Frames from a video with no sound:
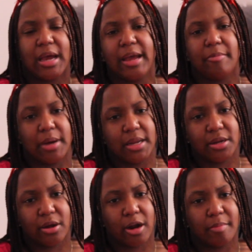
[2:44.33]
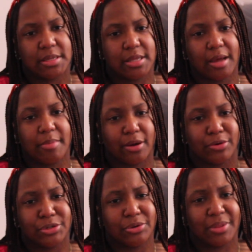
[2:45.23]
I have my undergarments. I'm not
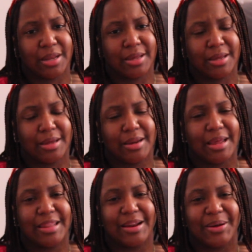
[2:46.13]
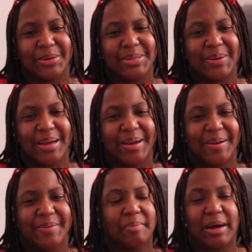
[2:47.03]
going to show that again. And then I also
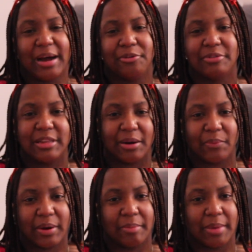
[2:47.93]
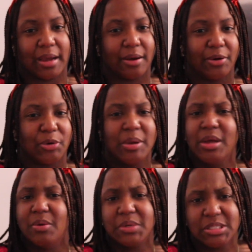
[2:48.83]
have my outfit that I'm wearing back home,
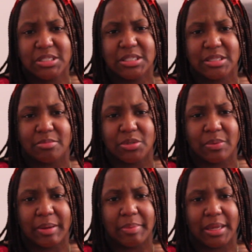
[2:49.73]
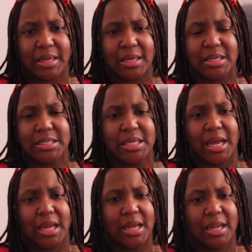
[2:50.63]
which is just some sweatpants
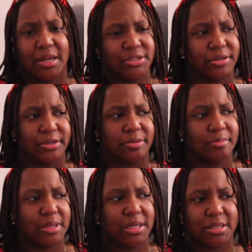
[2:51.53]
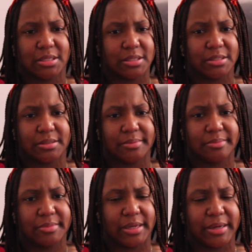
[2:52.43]
and a shirt because
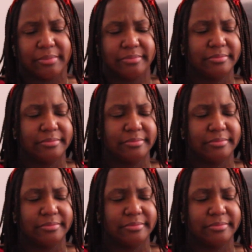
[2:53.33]
yeah.